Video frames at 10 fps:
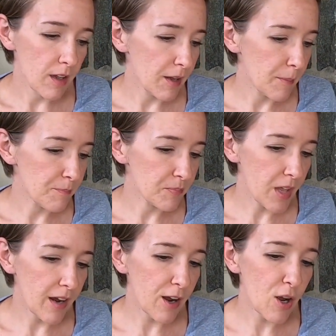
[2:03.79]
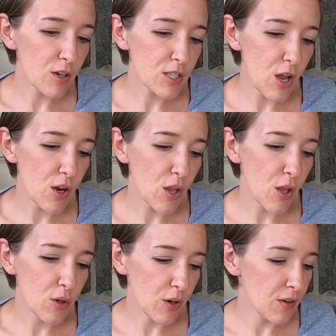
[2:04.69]
Um, I got hooked on
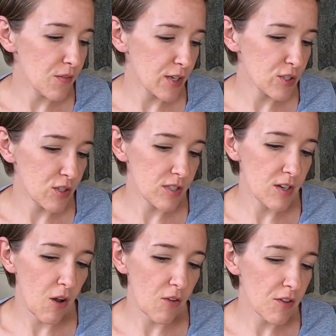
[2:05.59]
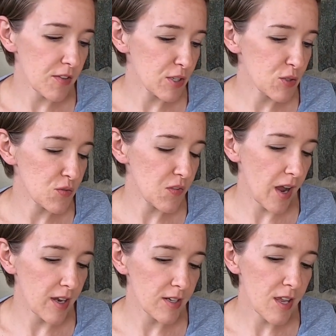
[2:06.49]
your adventures and all the things you
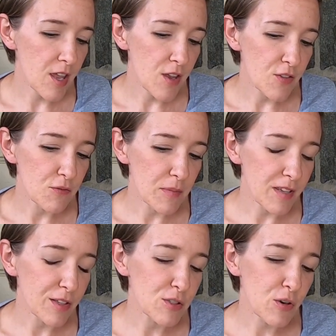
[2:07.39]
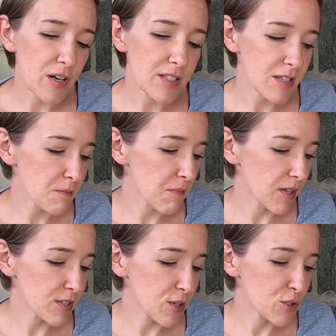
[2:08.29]
find. You made these crazy
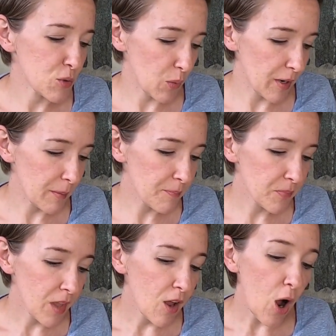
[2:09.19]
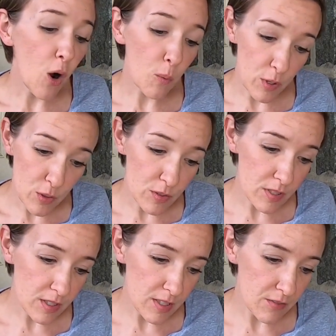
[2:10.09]
months a joy. Oh, we used
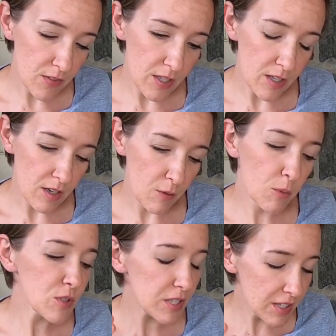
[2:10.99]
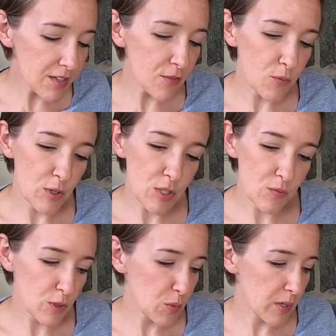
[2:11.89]
to live in we used to live in
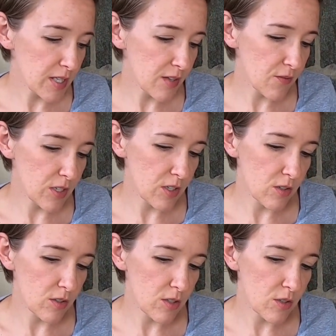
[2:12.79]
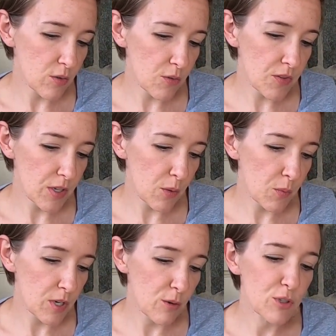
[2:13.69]
Richland for 27 years. Don't think
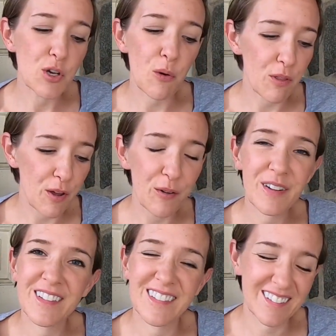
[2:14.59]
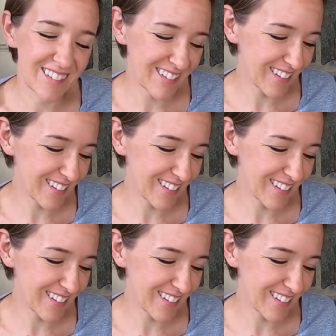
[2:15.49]
we know Joe though.